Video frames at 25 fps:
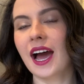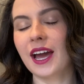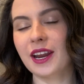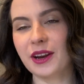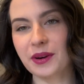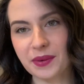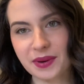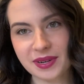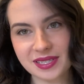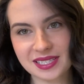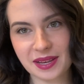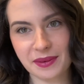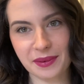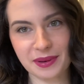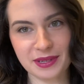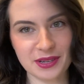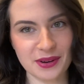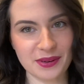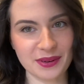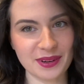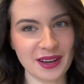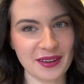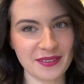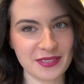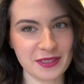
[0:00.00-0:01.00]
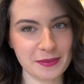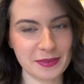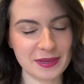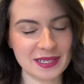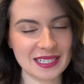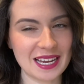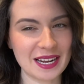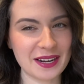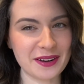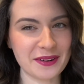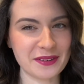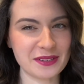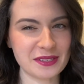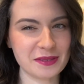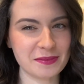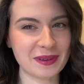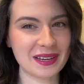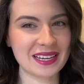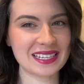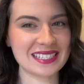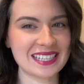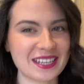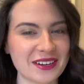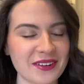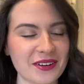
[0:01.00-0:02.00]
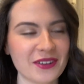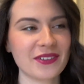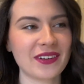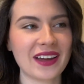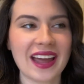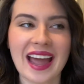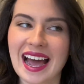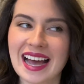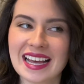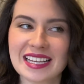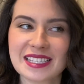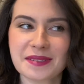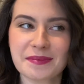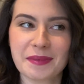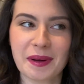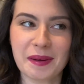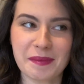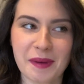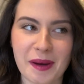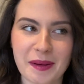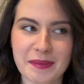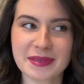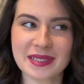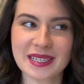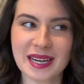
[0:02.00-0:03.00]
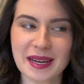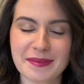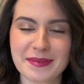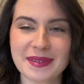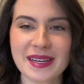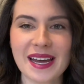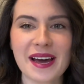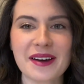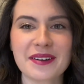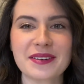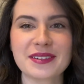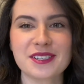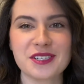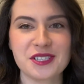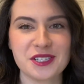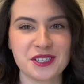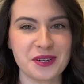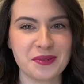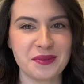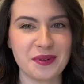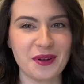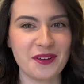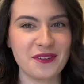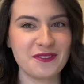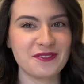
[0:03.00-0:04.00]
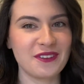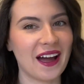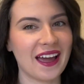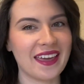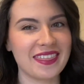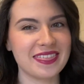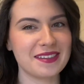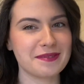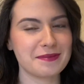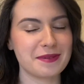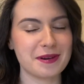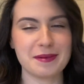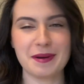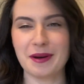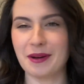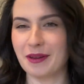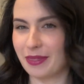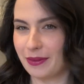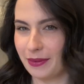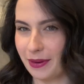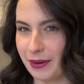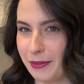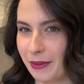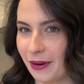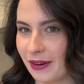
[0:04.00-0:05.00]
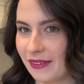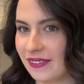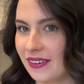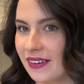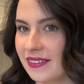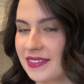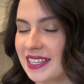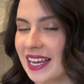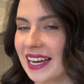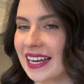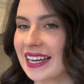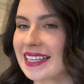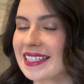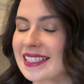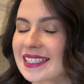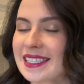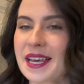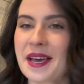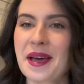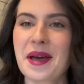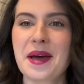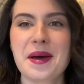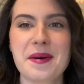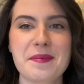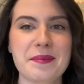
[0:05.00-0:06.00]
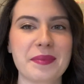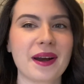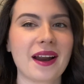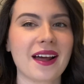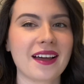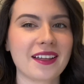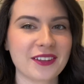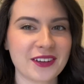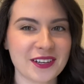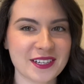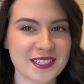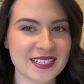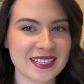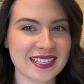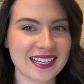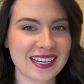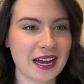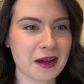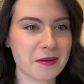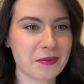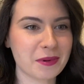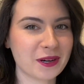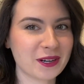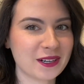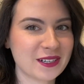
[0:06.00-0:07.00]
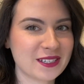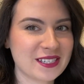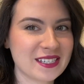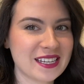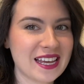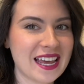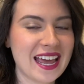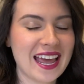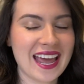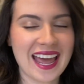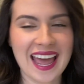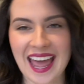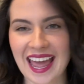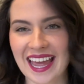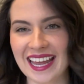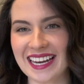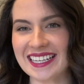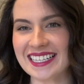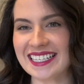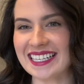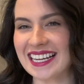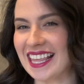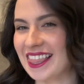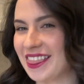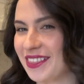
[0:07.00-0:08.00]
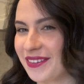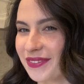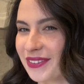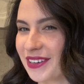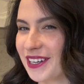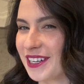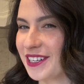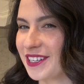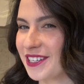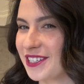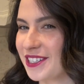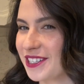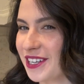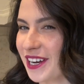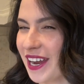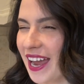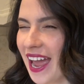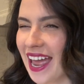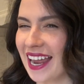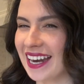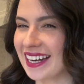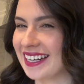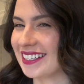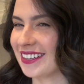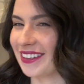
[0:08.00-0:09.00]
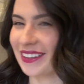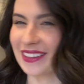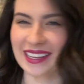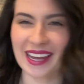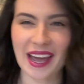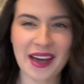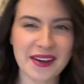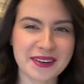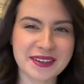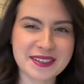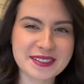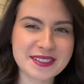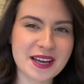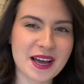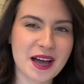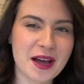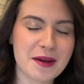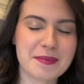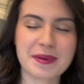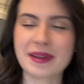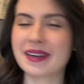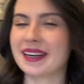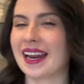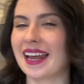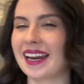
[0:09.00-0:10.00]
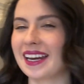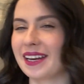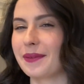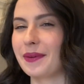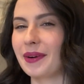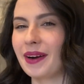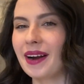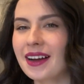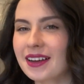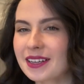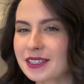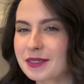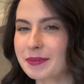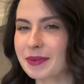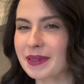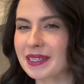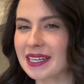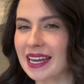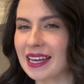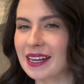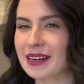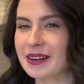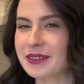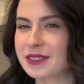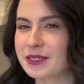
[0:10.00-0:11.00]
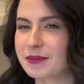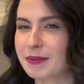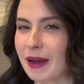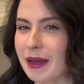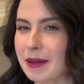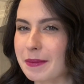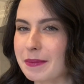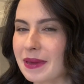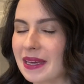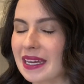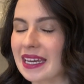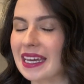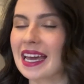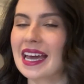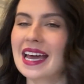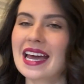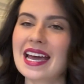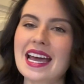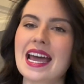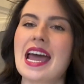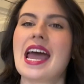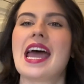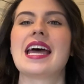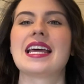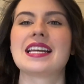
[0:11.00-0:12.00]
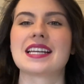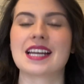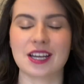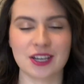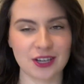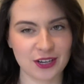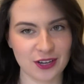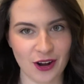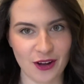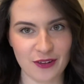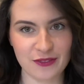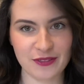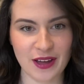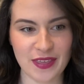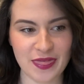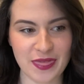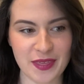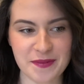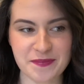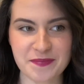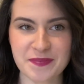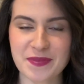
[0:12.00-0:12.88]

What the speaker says: I don't want to say we don't have the potatoes because I know if I ask my mom to come down, she will find them in about 3.5 seconds. But I looked in the cupboards and in the fridge and on the countertop and anywhere else potatoes might be, and I could not find them.